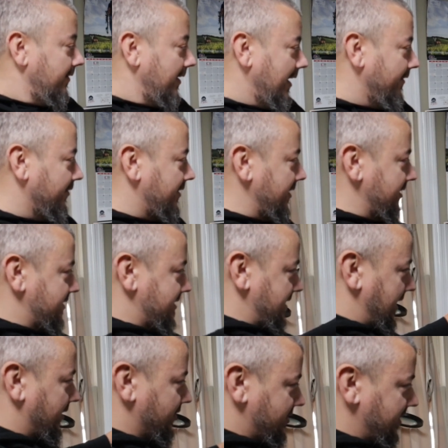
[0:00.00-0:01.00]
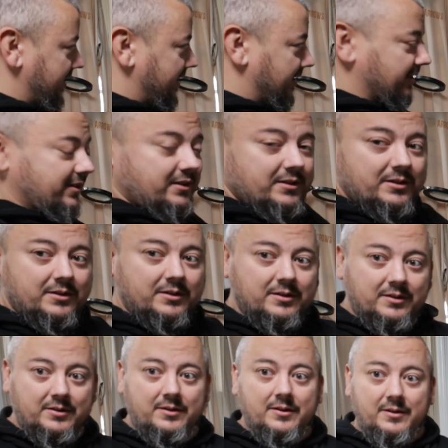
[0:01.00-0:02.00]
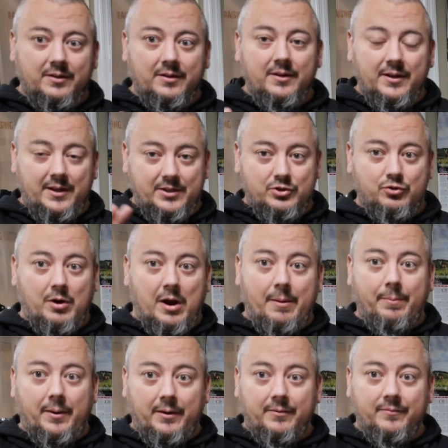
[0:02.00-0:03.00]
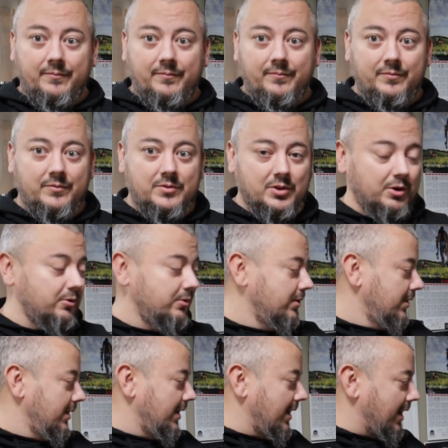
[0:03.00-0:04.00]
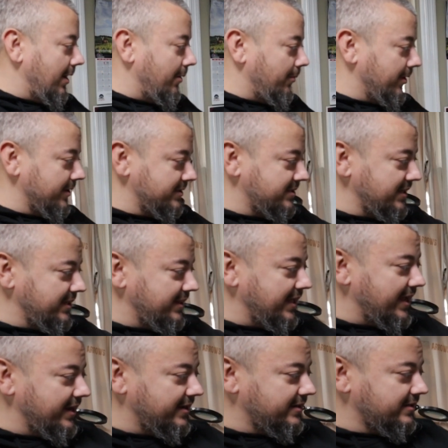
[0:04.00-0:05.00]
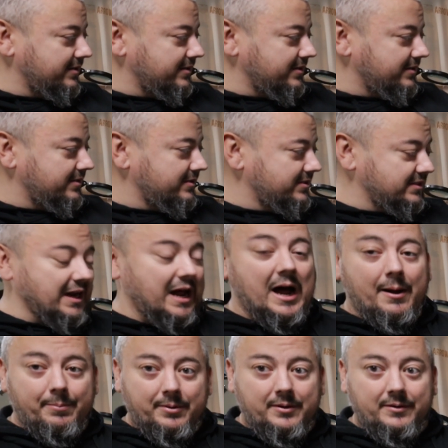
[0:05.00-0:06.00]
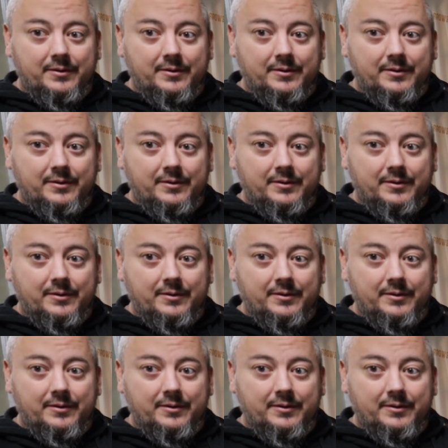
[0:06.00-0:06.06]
everything settles in, it's dropping. So I want to see that stop.